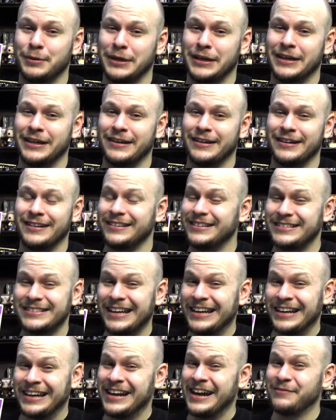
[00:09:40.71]
But at least
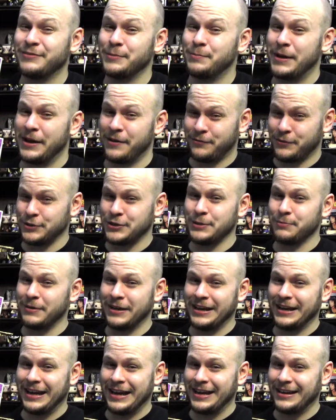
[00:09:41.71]
I didn't have to pay for
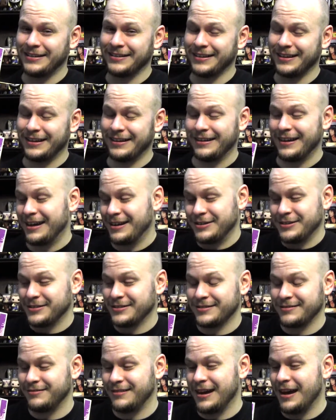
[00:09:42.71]
shipping and handling. I
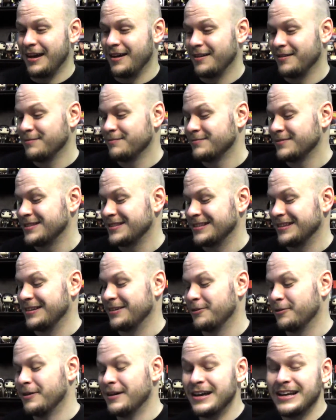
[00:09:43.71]
just got them,
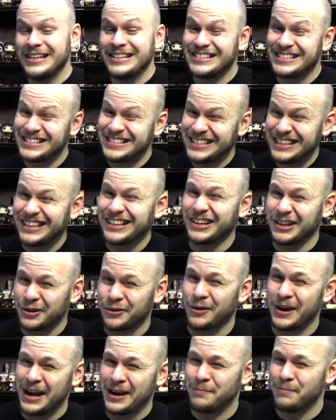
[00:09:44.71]
so still a
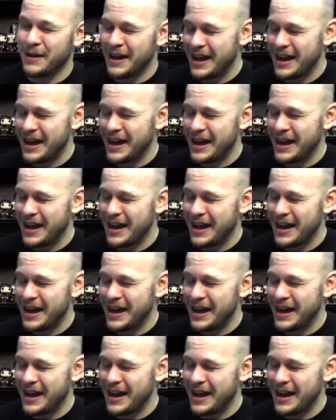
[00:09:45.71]
great